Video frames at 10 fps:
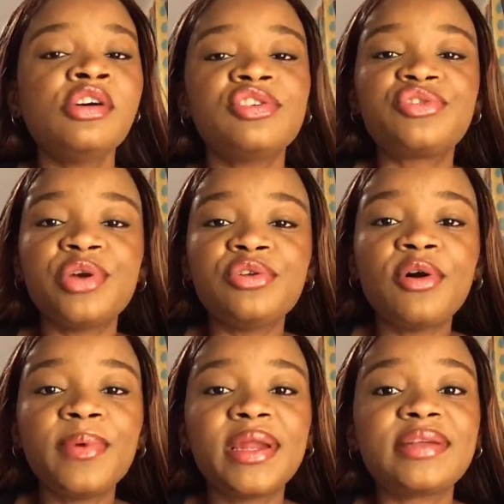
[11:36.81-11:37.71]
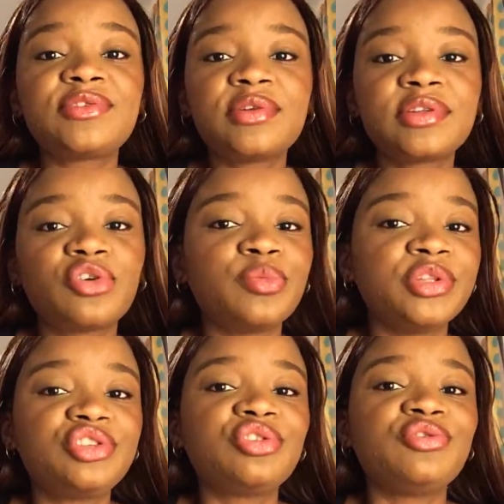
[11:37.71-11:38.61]
So in Norway, like student
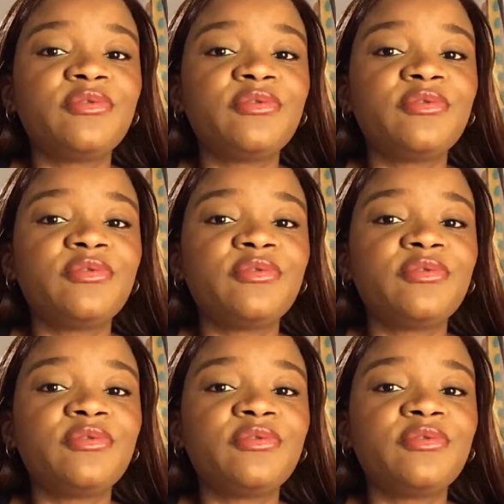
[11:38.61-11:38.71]
accommodation,